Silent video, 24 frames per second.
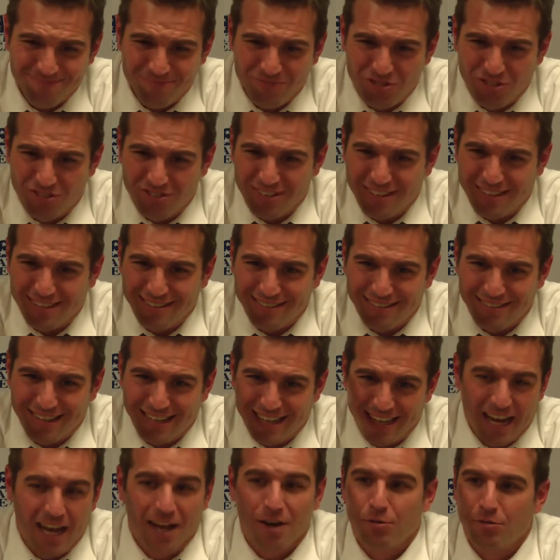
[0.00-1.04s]
just
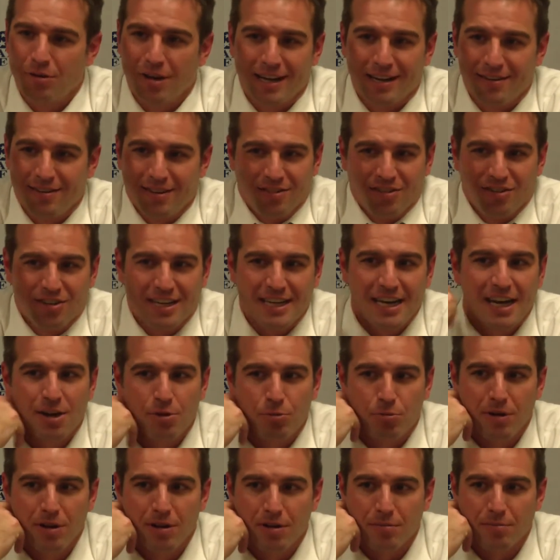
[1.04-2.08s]
get out of, like I said, just get out
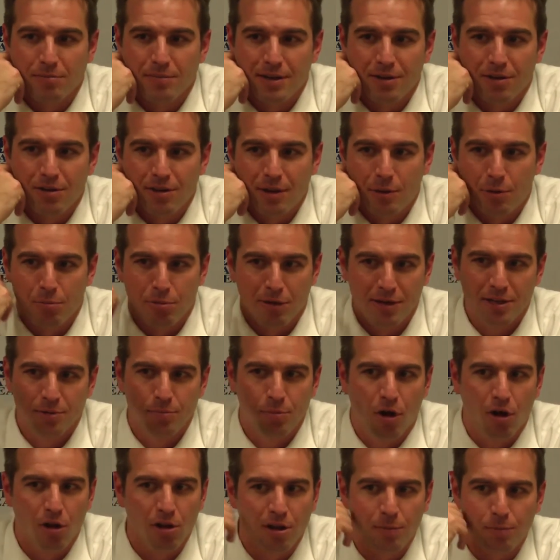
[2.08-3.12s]
of rhythm. You know, they were bringing the
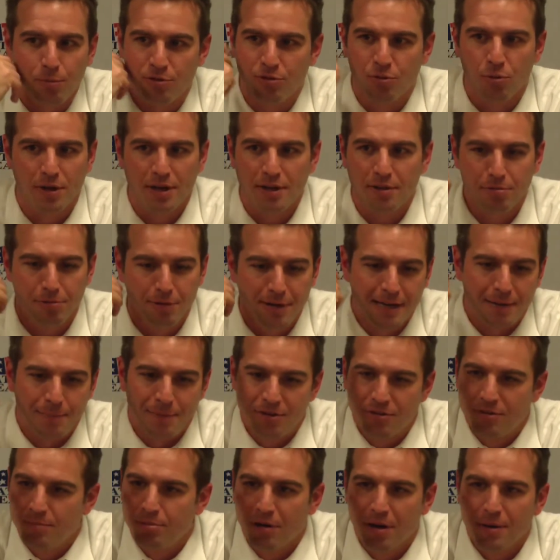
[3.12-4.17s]
ball up with 23. I mean,
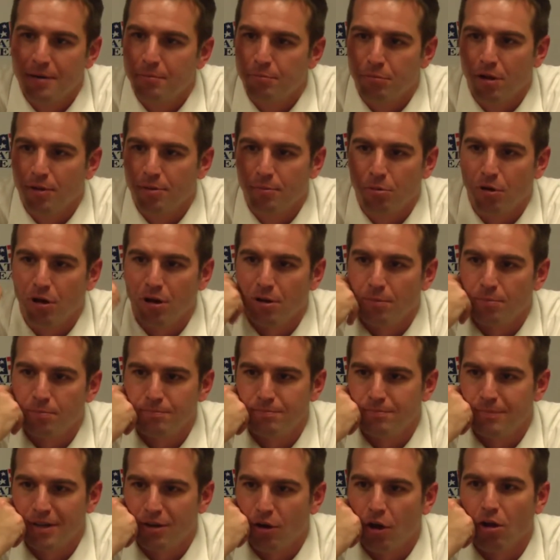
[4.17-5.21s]
she probably hadn't brought the ball up
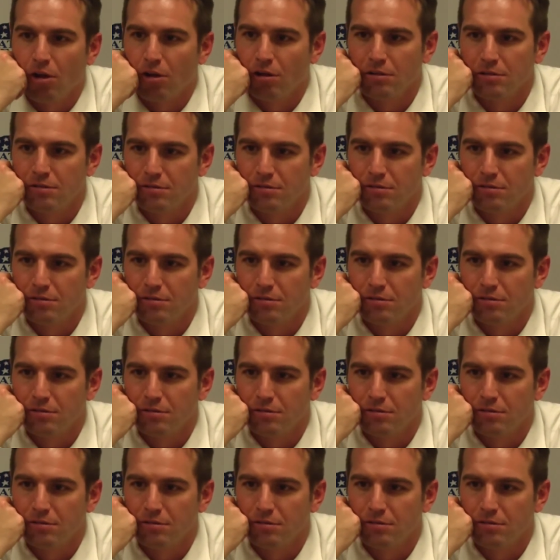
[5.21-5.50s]
at all